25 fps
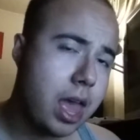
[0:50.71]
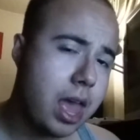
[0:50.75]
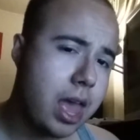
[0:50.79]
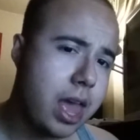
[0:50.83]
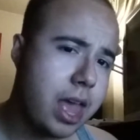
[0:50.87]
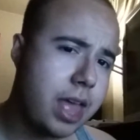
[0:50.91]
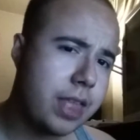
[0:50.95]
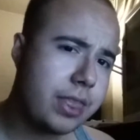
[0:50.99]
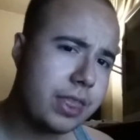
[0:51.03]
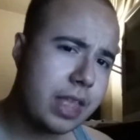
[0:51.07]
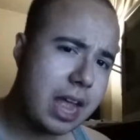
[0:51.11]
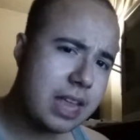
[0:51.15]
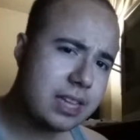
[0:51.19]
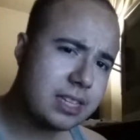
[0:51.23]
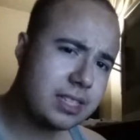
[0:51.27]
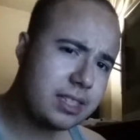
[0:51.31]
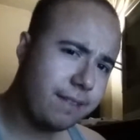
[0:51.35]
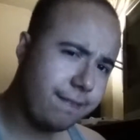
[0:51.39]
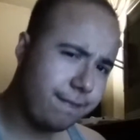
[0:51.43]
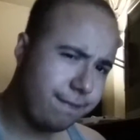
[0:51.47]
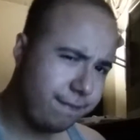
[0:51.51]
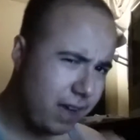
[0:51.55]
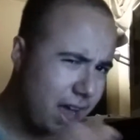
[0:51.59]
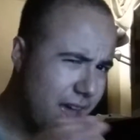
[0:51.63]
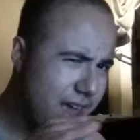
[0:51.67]
And that's
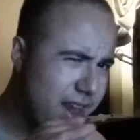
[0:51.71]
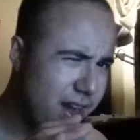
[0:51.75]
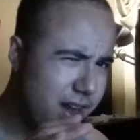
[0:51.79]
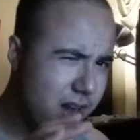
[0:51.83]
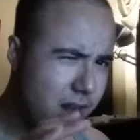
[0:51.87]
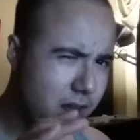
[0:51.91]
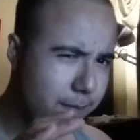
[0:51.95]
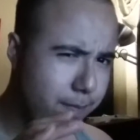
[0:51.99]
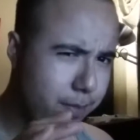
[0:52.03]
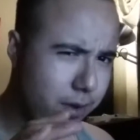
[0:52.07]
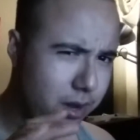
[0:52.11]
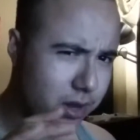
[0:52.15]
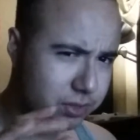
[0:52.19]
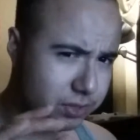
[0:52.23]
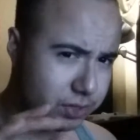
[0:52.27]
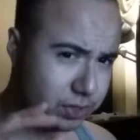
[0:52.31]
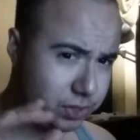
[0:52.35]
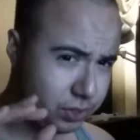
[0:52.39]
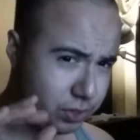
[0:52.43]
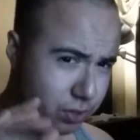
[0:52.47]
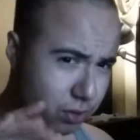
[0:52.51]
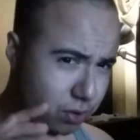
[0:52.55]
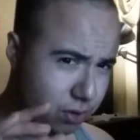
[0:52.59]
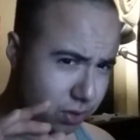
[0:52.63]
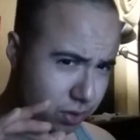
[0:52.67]
divided up a
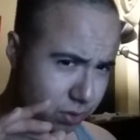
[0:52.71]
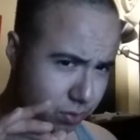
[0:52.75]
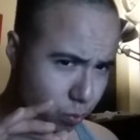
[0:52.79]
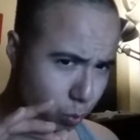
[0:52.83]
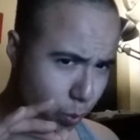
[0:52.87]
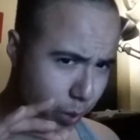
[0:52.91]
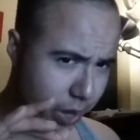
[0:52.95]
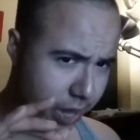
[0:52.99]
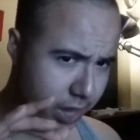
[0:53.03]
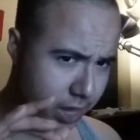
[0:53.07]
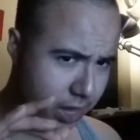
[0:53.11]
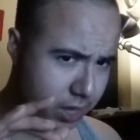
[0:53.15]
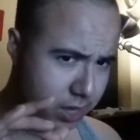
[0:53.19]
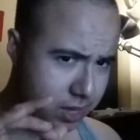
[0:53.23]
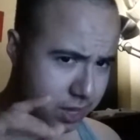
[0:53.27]
certain way.